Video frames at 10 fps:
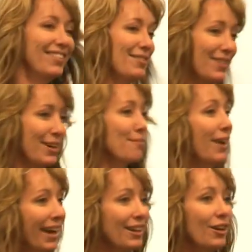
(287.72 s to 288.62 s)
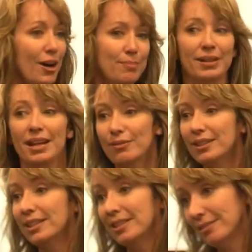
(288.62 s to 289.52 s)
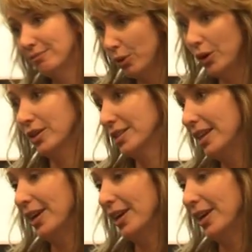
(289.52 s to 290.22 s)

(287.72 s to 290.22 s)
we complain a lot, but everything works